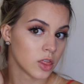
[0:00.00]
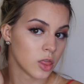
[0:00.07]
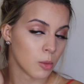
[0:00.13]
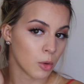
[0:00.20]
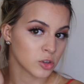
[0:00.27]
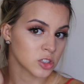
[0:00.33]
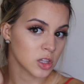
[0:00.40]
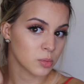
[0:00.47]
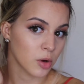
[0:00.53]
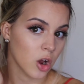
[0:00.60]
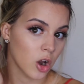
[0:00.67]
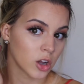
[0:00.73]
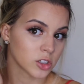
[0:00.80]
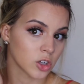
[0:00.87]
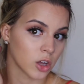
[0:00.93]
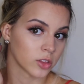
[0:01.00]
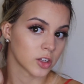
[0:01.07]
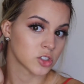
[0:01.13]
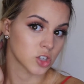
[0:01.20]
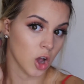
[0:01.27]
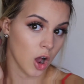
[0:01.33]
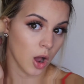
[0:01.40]
the most of the product on the
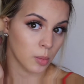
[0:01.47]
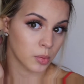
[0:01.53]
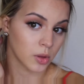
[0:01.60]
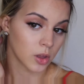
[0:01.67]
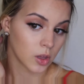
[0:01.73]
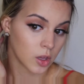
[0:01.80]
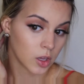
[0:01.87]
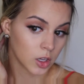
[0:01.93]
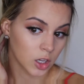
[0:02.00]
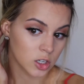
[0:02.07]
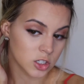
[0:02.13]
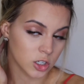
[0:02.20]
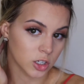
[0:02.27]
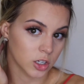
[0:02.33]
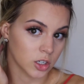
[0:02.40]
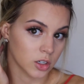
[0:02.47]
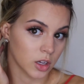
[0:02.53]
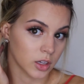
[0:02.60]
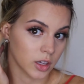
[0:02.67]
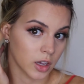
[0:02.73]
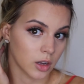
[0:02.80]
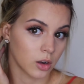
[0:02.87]
top, because you're going to,
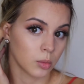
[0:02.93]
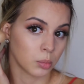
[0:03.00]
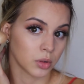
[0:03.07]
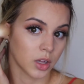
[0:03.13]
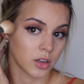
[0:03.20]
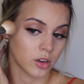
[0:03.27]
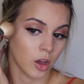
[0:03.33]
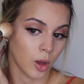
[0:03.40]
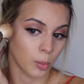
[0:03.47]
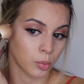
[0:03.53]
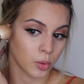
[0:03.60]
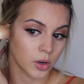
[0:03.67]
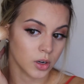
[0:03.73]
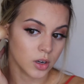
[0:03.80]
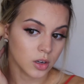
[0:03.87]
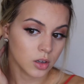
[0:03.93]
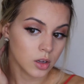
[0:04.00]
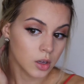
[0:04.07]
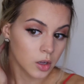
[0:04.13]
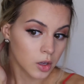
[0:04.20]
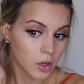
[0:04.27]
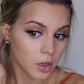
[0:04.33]
again, blend upward.
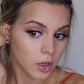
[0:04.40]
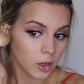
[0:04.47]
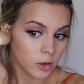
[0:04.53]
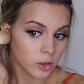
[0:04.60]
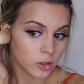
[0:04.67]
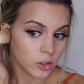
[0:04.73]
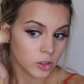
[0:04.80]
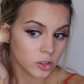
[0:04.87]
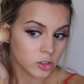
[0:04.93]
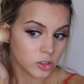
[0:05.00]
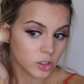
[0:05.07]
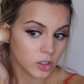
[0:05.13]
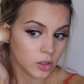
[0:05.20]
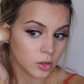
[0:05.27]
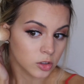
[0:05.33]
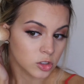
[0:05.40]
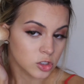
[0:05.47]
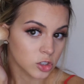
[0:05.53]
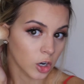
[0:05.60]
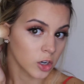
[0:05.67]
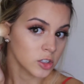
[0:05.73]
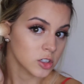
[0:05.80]
And you're just going to
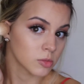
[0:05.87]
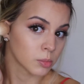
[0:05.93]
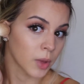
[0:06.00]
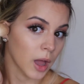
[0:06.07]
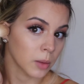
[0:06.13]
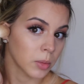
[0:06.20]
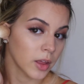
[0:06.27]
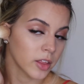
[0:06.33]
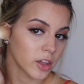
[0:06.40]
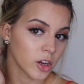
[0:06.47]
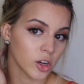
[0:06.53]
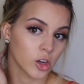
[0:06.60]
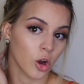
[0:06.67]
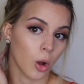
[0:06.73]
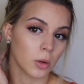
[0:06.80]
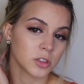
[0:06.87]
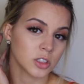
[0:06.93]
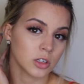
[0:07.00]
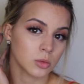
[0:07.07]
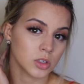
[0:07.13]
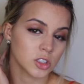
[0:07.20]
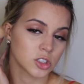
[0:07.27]
start back by the ear. You're always
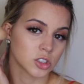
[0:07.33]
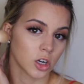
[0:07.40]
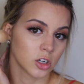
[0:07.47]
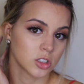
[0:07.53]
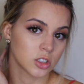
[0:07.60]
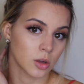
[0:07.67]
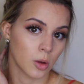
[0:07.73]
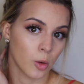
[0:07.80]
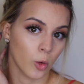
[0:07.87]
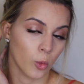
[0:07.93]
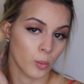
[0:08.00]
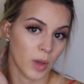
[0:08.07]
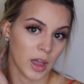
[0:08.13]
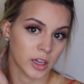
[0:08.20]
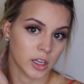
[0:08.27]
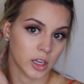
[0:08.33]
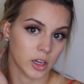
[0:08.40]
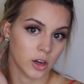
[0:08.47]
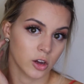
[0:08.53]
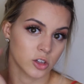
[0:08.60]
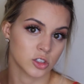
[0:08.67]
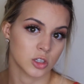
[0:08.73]
going to want to start back
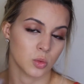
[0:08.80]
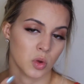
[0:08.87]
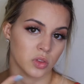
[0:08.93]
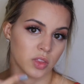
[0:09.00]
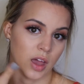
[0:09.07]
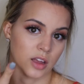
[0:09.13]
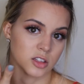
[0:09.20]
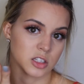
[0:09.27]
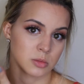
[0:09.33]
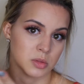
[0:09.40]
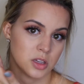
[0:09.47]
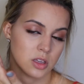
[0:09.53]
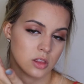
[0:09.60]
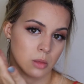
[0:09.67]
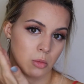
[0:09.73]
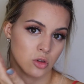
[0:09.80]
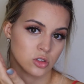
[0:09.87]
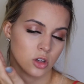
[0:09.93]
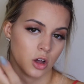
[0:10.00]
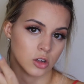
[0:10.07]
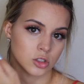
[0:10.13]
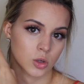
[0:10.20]
here because you want that to be the
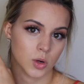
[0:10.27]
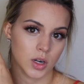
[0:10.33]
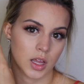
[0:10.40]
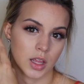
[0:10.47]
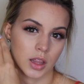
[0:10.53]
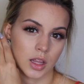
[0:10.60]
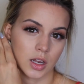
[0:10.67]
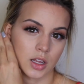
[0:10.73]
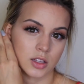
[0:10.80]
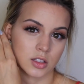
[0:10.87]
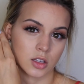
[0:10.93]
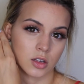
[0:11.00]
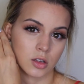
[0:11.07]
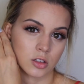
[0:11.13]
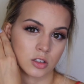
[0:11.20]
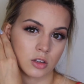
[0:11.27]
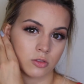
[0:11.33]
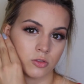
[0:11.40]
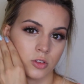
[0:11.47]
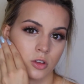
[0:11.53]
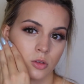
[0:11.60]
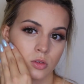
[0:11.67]
most contoured, and then it's going to
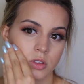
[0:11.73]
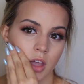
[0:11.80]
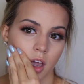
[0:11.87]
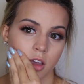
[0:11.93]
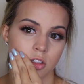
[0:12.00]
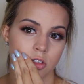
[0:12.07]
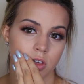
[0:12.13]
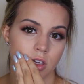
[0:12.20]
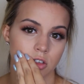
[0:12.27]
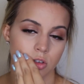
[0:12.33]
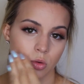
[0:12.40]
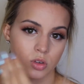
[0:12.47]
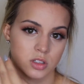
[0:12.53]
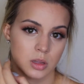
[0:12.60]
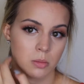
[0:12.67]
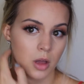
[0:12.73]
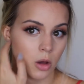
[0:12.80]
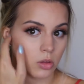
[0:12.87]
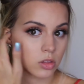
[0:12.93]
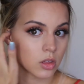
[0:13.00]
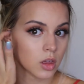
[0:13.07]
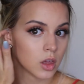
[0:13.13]
diffuse as you get towards the mouth.